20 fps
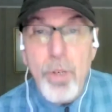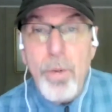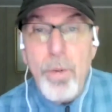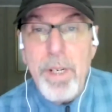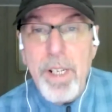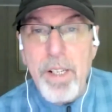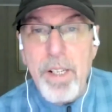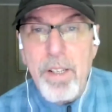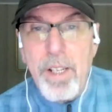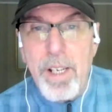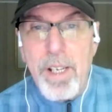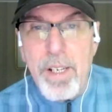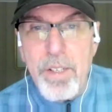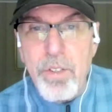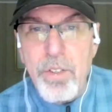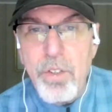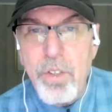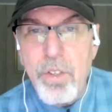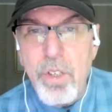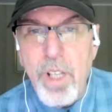doing
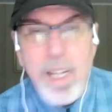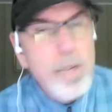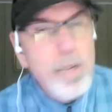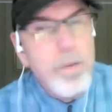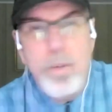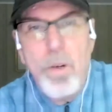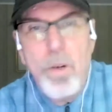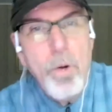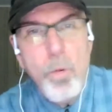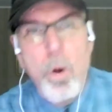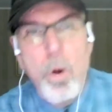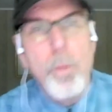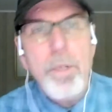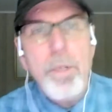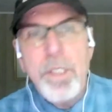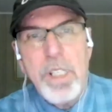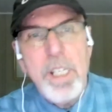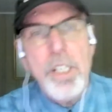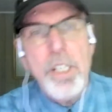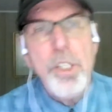this? Like, what
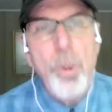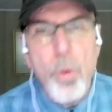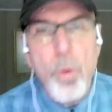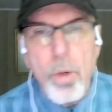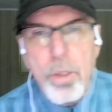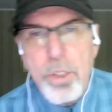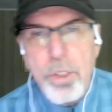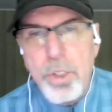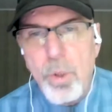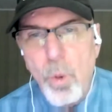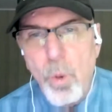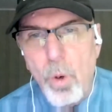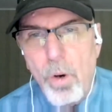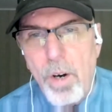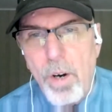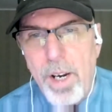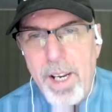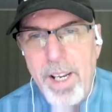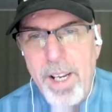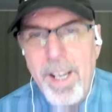was it in your
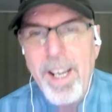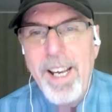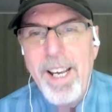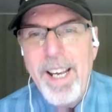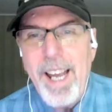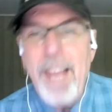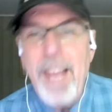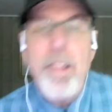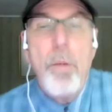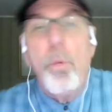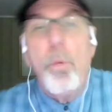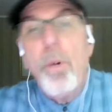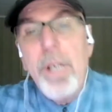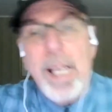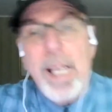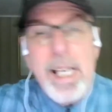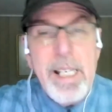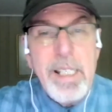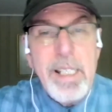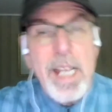story? And then we'll
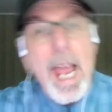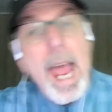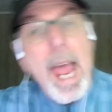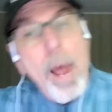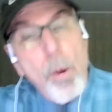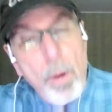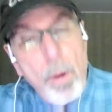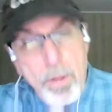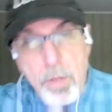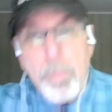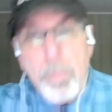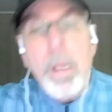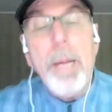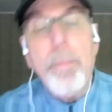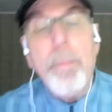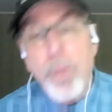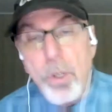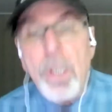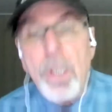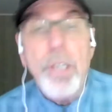get into how other
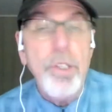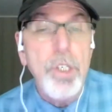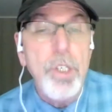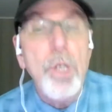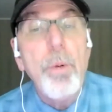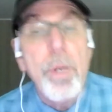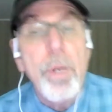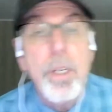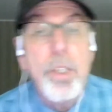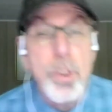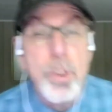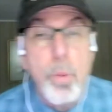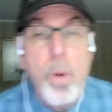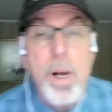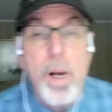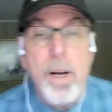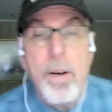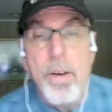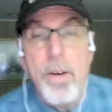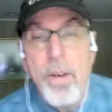people can do it as
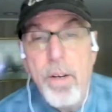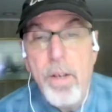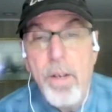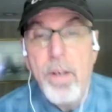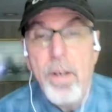well.